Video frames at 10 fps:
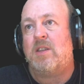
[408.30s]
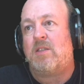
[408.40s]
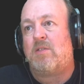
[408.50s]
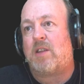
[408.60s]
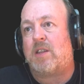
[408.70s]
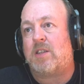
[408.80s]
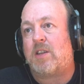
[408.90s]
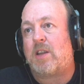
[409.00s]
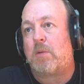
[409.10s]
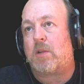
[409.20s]
Right, so
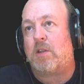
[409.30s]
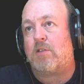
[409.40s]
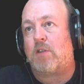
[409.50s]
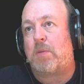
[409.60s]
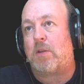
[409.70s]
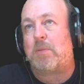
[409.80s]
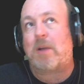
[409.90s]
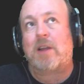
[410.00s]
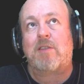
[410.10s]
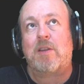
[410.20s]
now we can drop out the
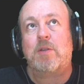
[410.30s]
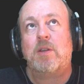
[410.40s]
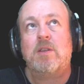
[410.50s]
background.